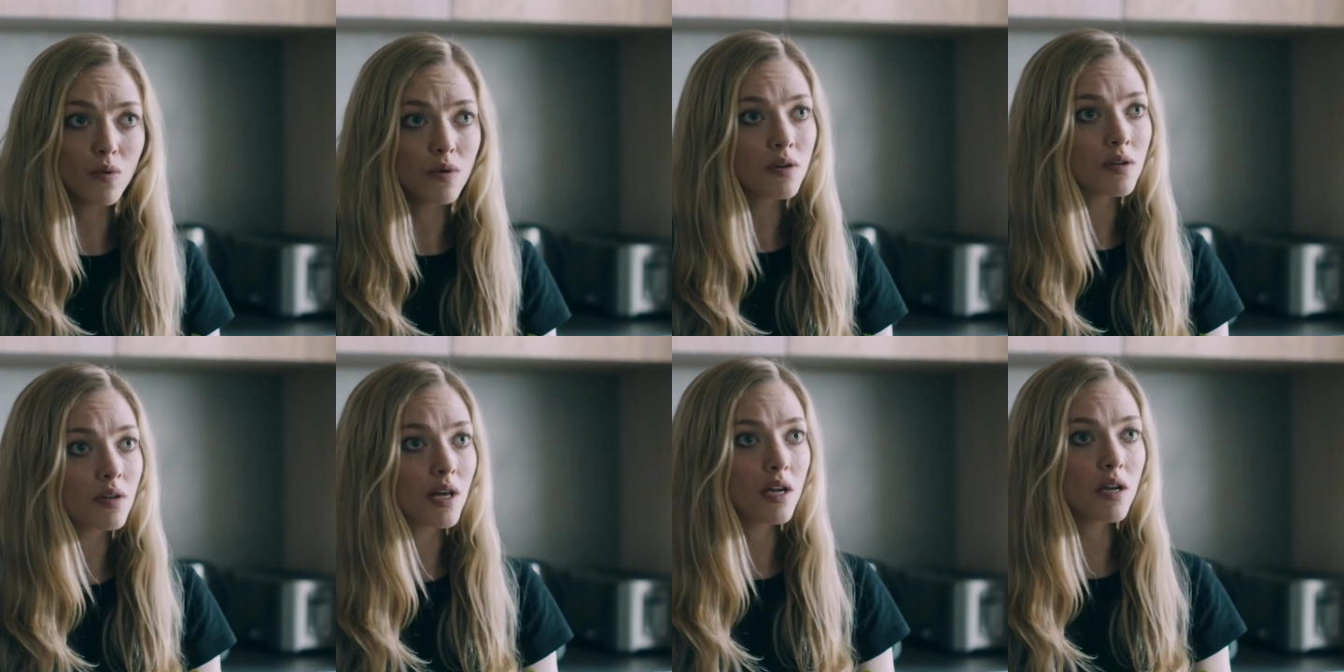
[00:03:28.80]

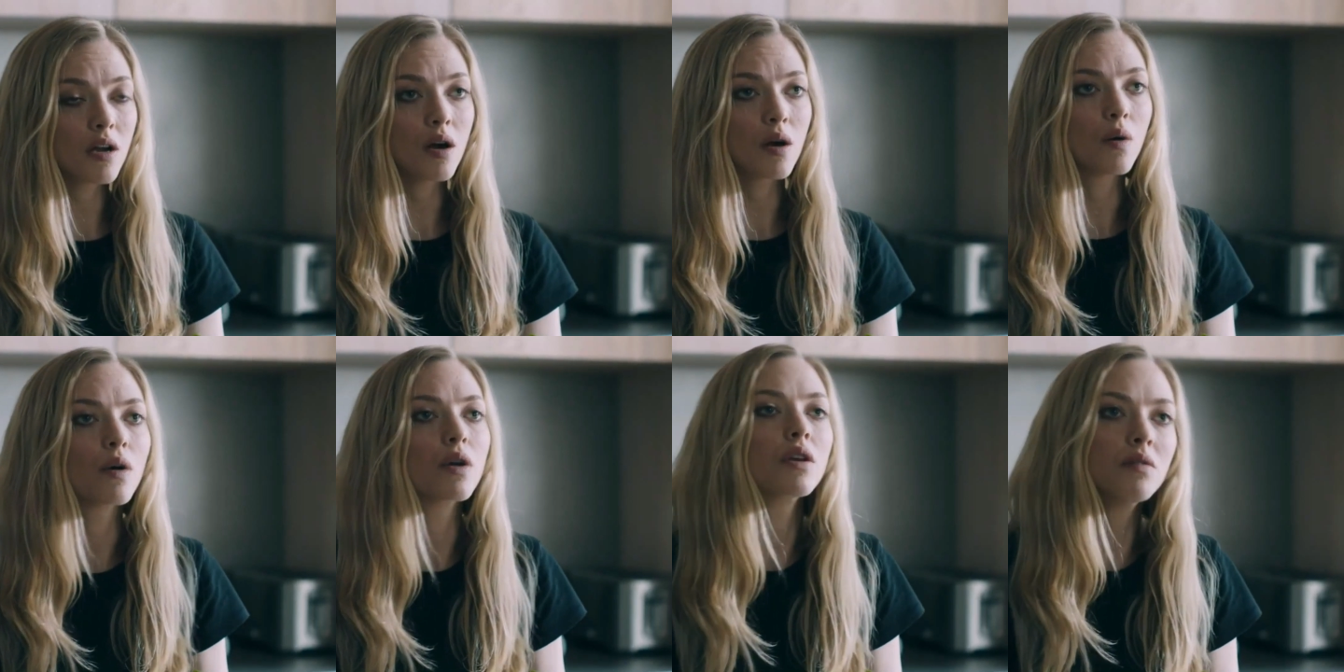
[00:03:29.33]
then argue
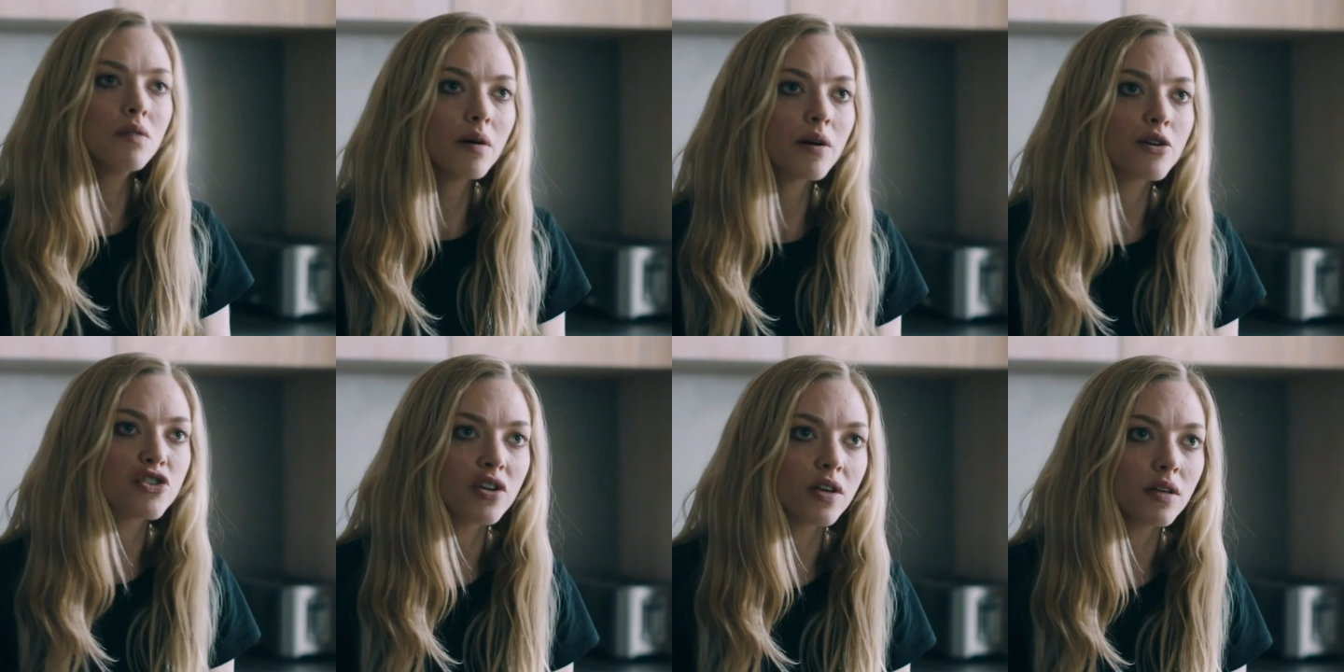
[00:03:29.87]
when each of them
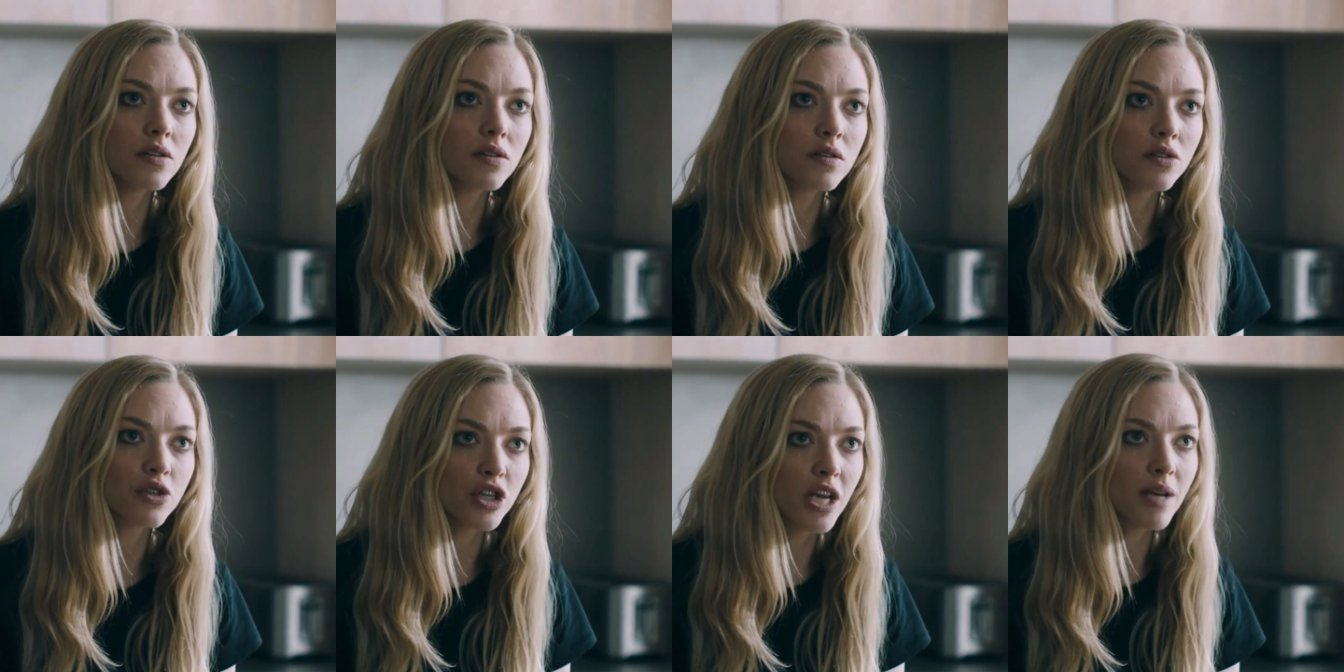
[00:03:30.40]
believes the
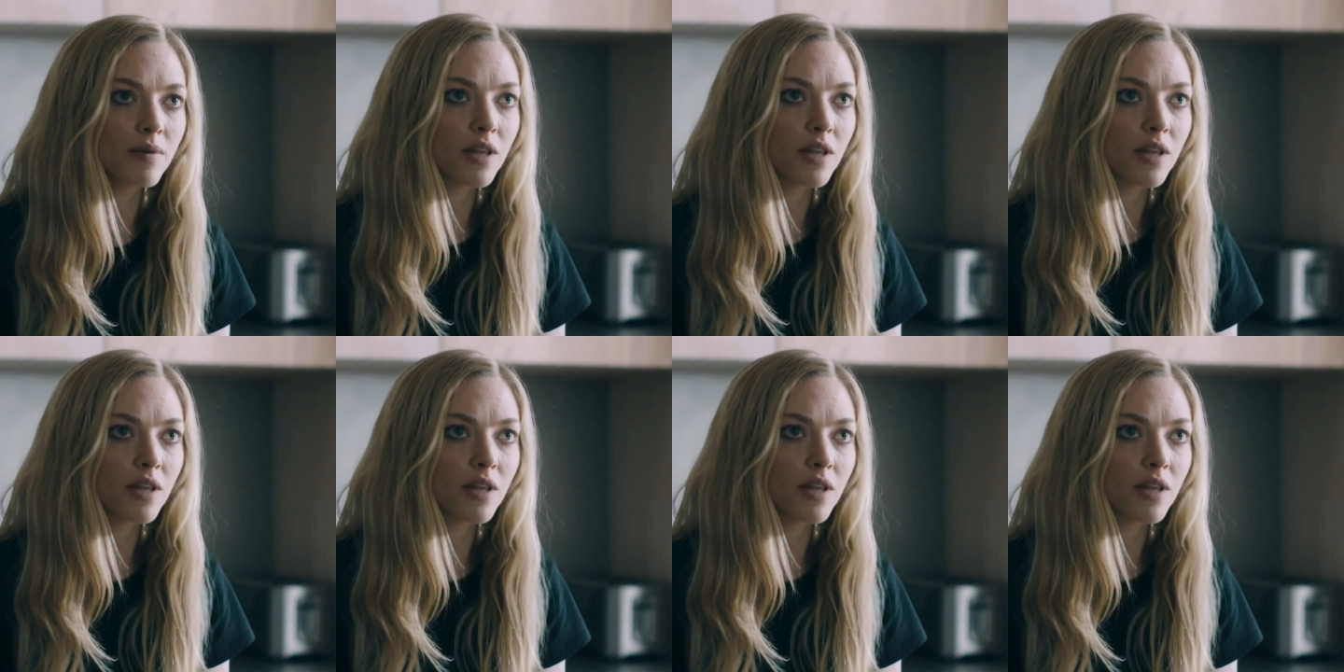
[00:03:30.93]
other made the